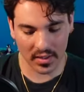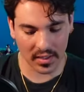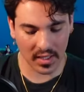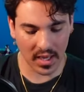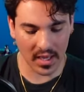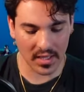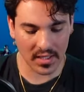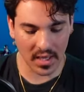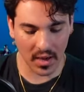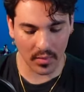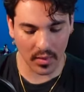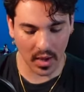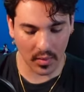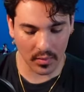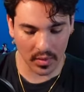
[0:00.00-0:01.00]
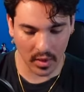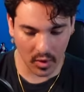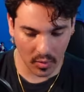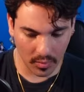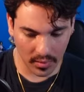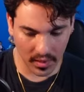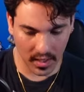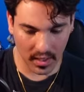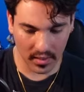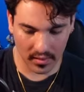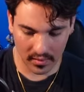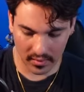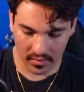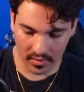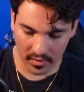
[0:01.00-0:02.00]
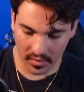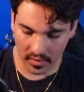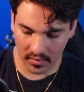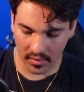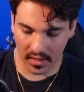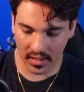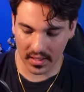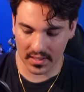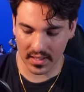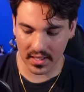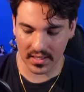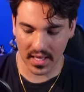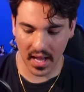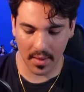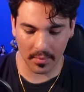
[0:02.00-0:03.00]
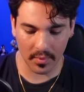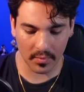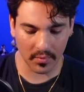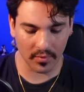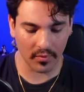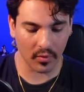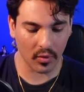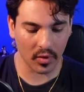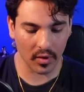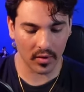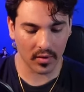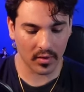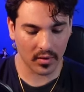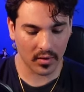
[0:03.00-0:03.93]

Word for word: in the case. I, I would hope that, you know, I guess that's happened before.